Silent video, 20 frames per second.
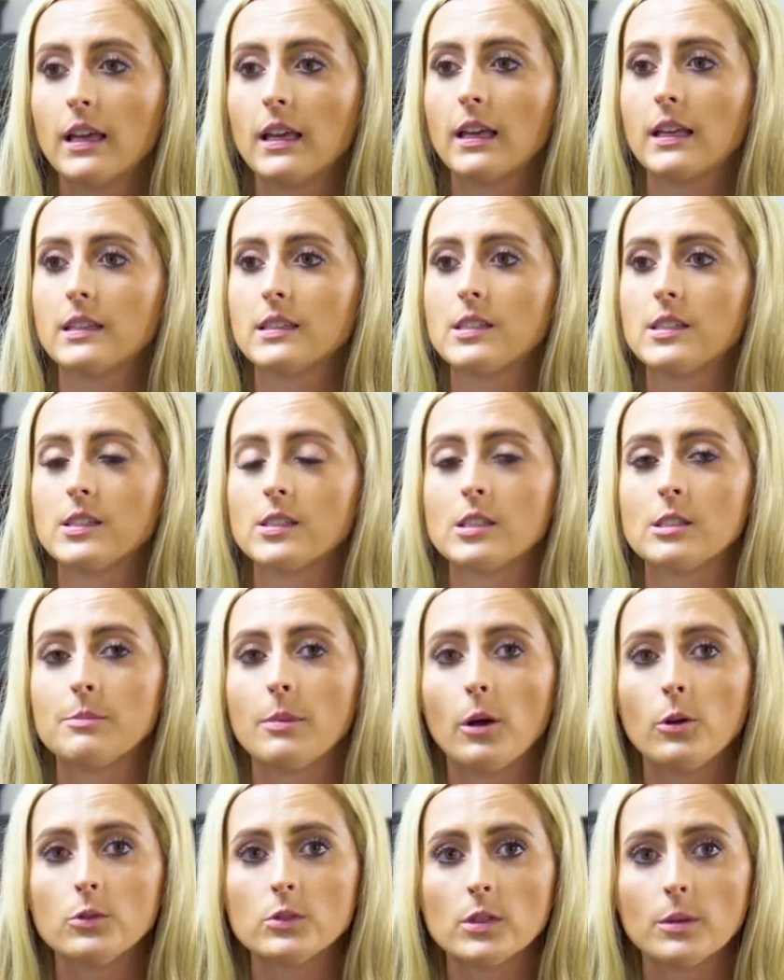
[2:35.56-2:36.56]
It's
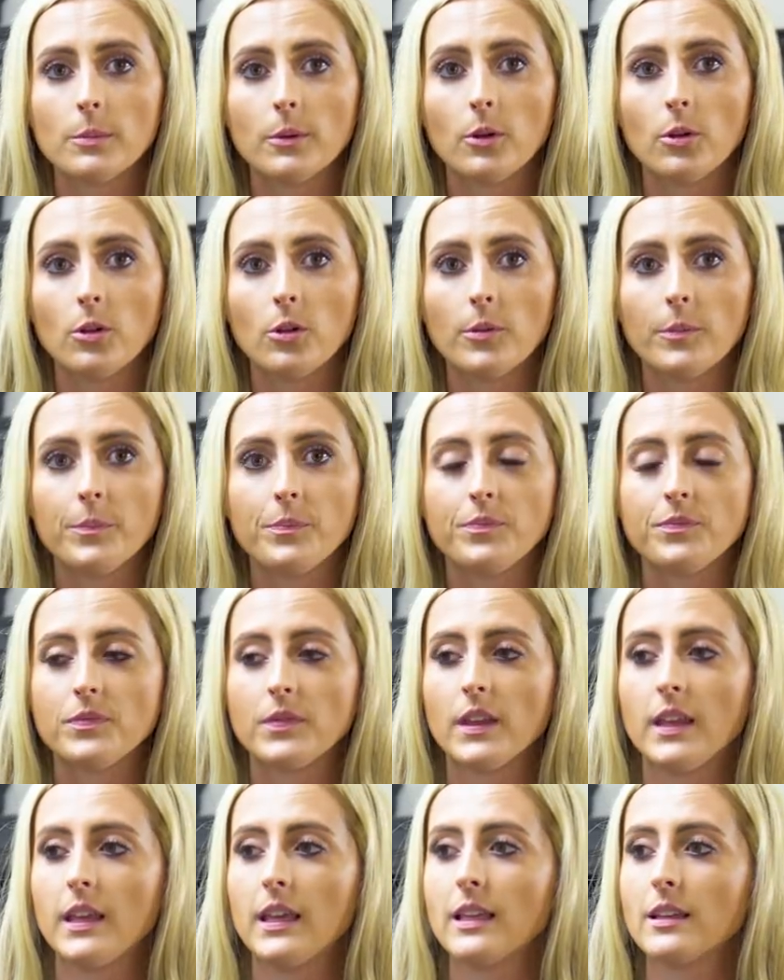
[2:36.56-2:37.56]
disposable,
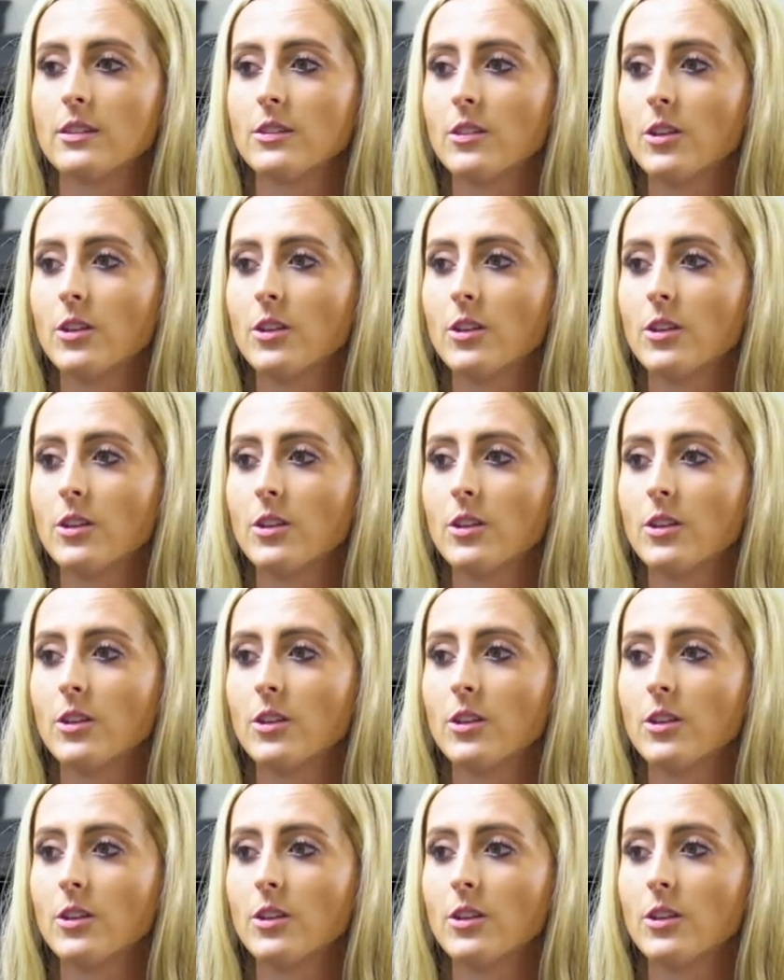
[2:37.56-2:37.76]
it